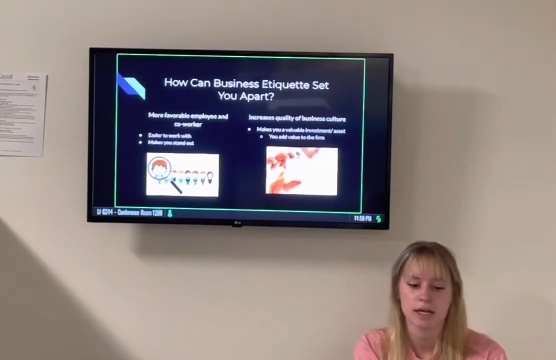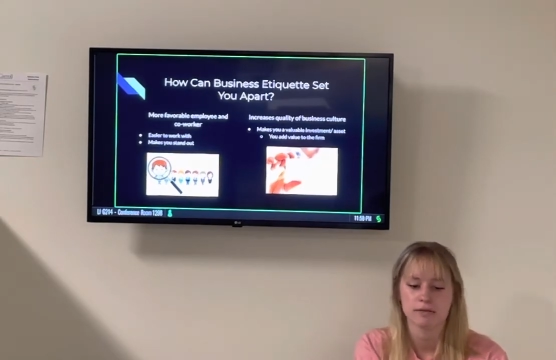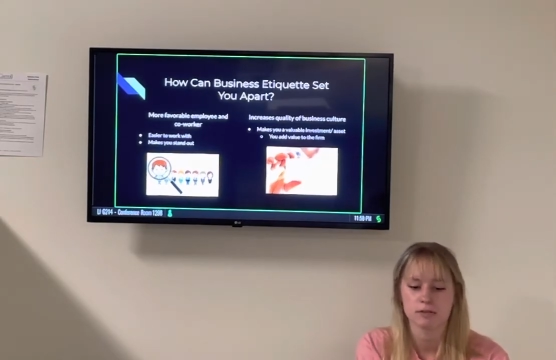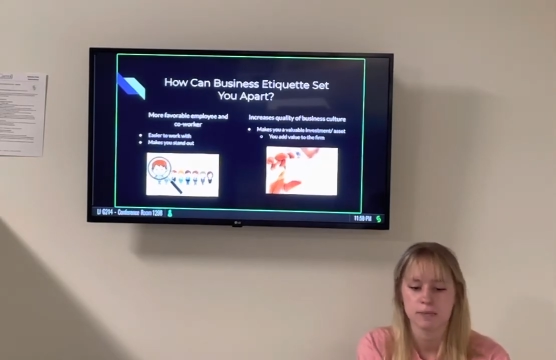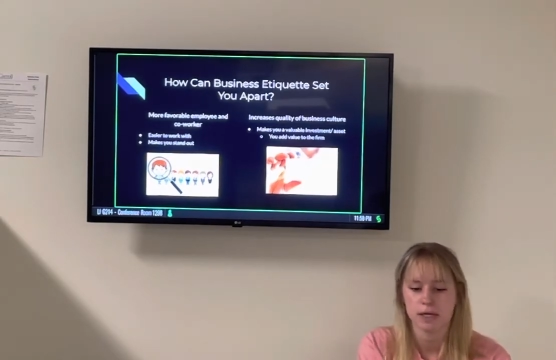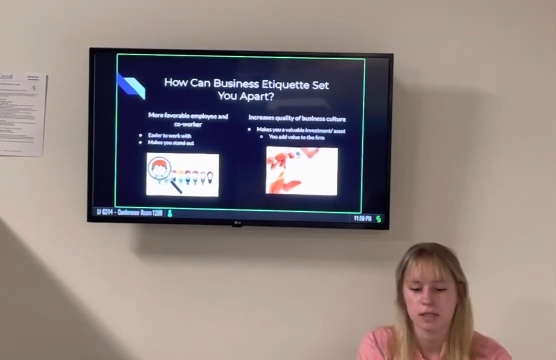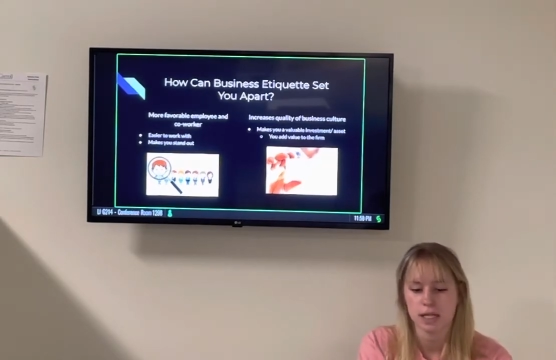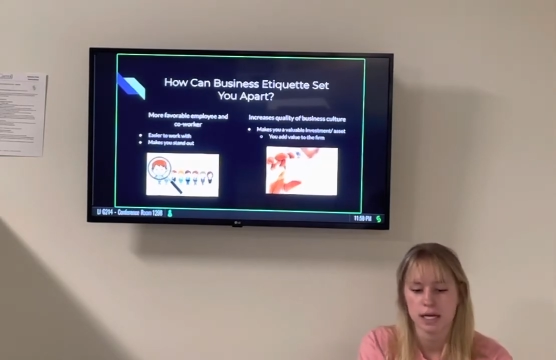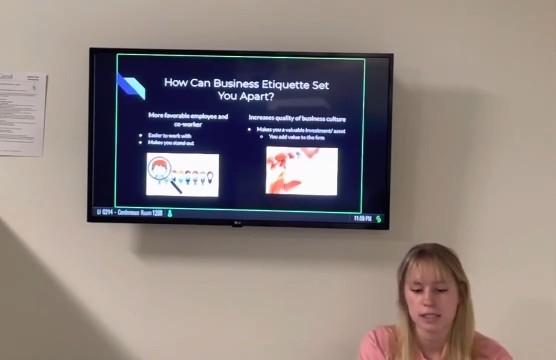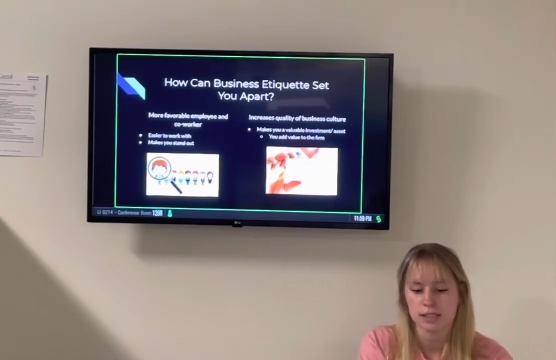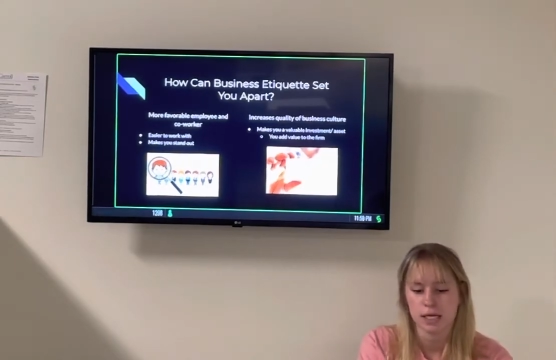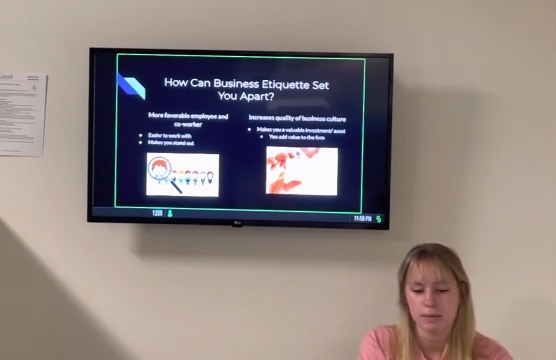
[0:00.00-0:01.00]
I've spent a lot
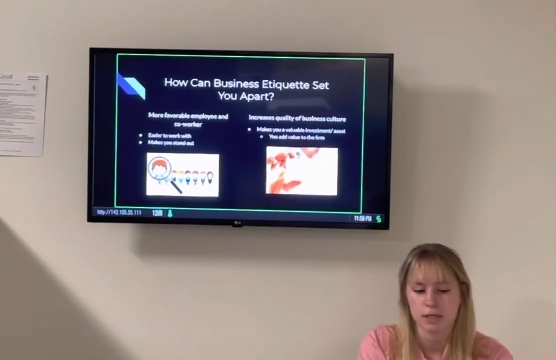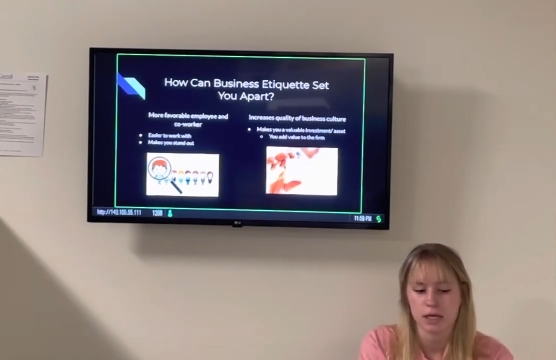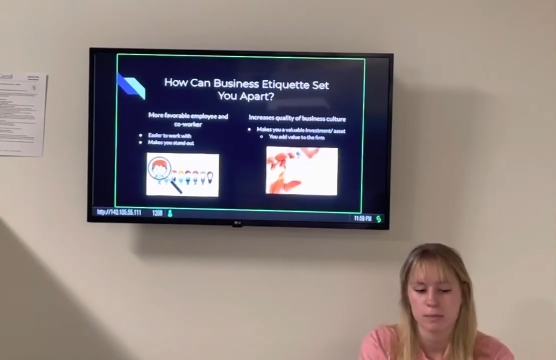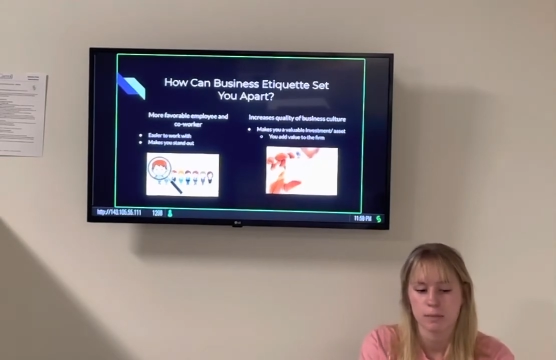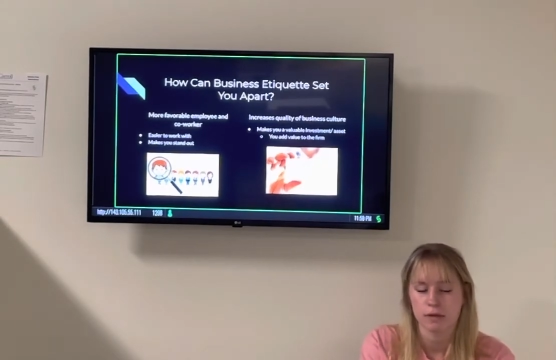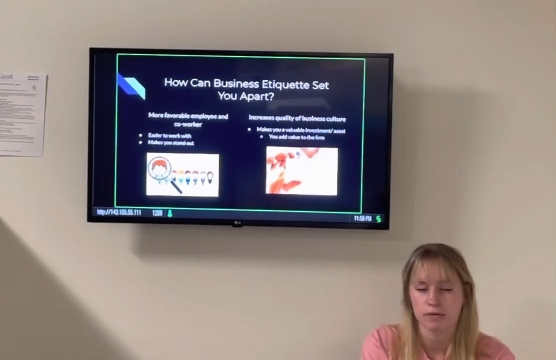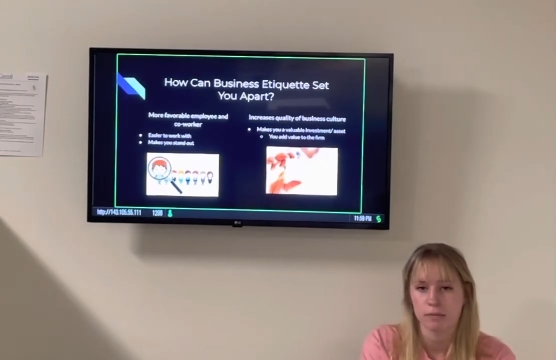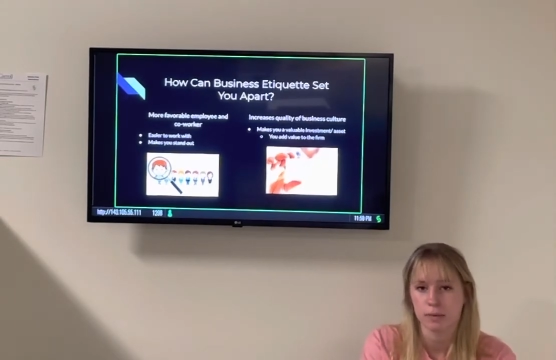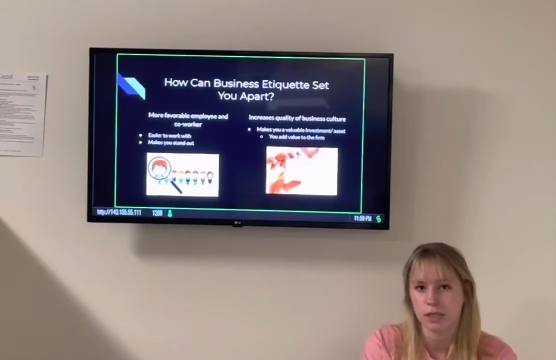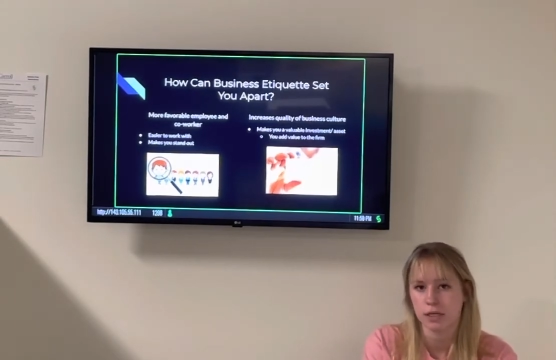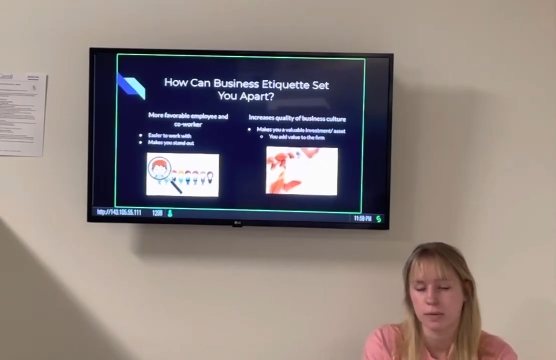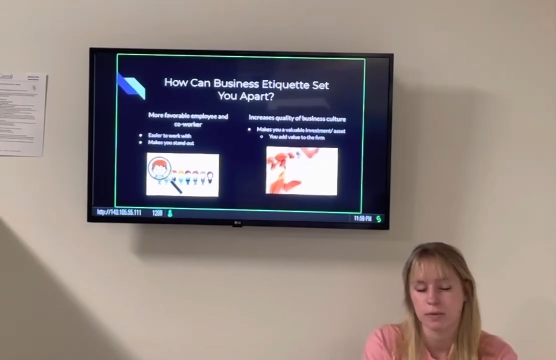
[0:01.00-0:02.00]
of time becoming
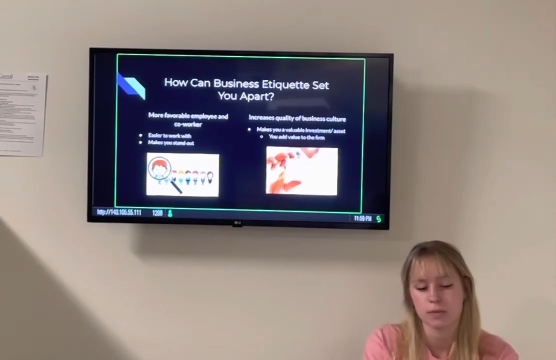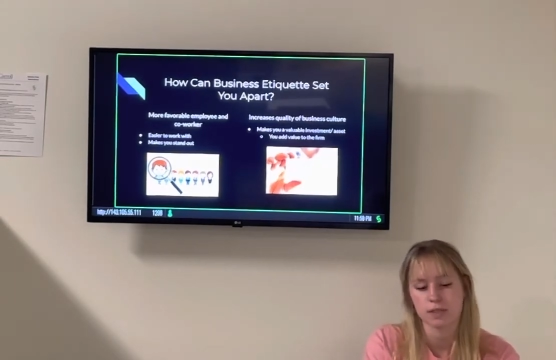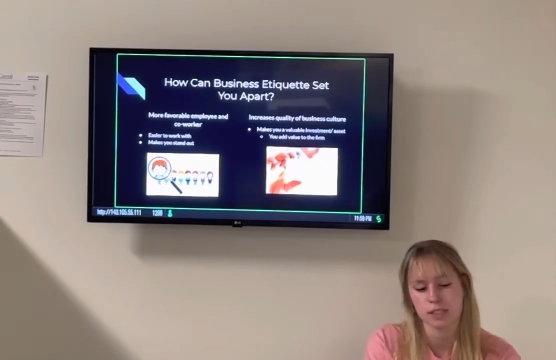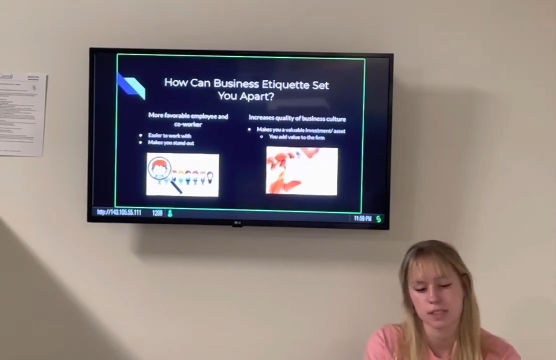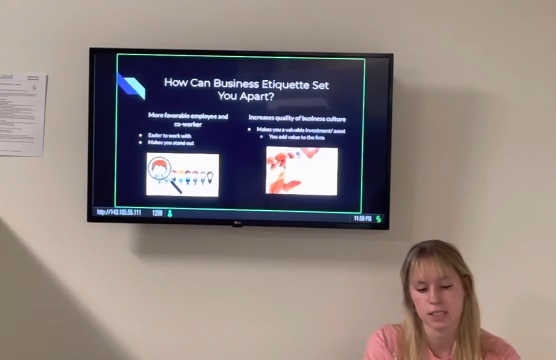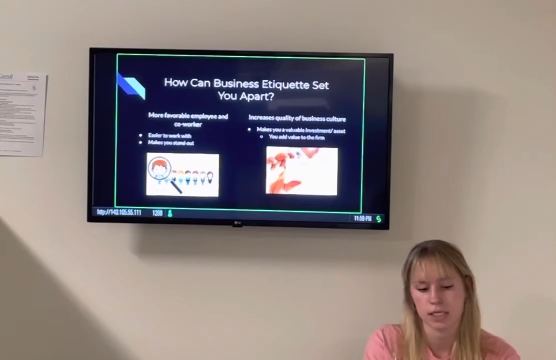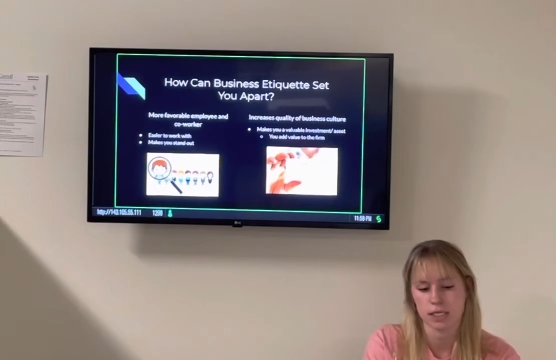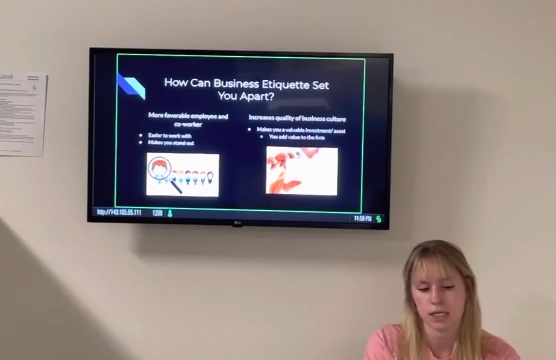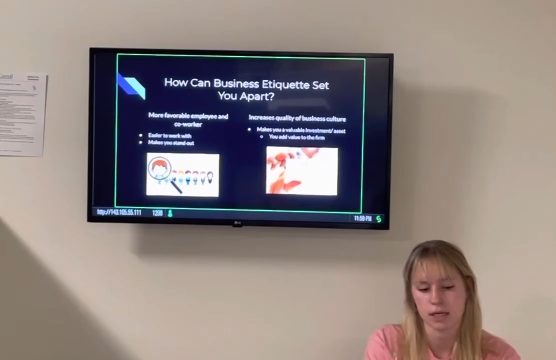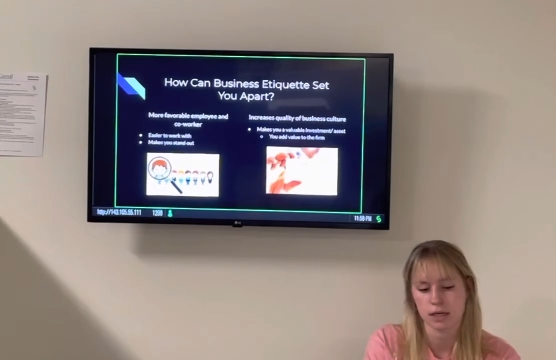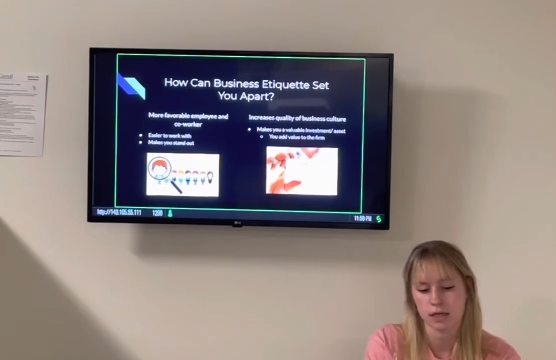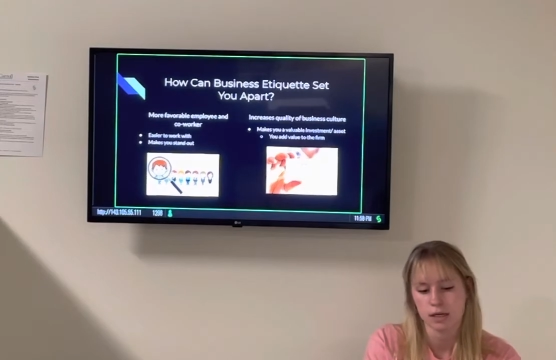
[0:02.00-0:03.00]
familiar with business
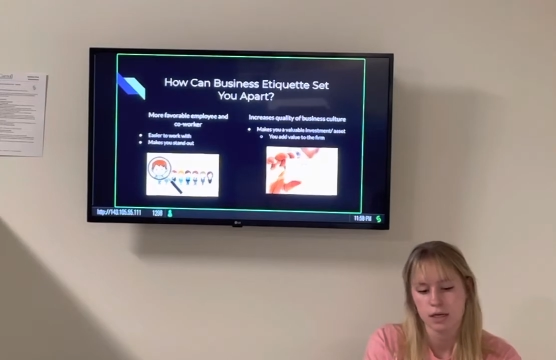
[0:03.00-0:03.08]
etiquette.